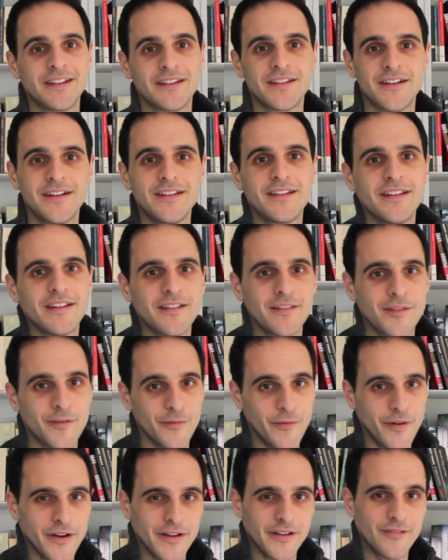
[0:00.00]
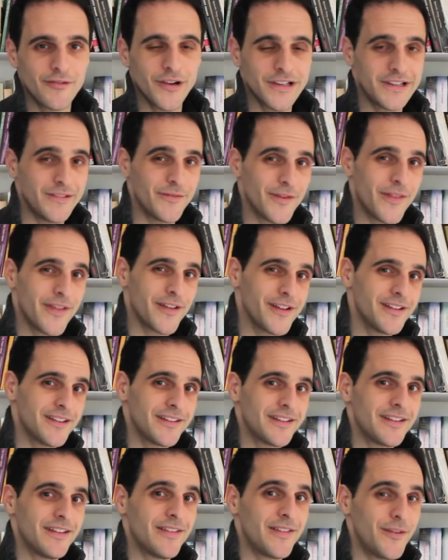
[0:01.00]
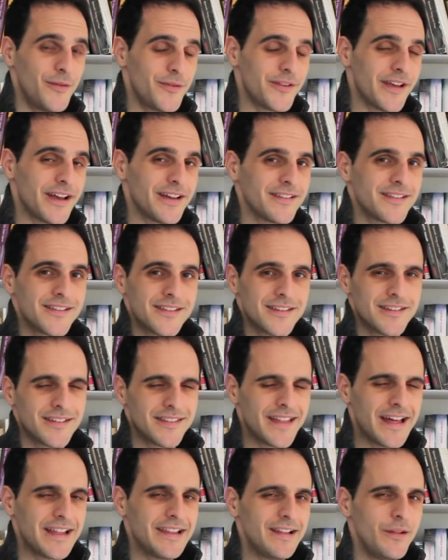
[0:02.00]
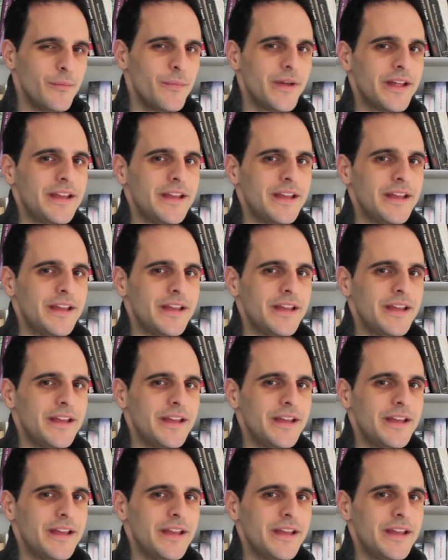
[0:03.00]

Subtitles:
scientists find writing for science enthusiasts that little bit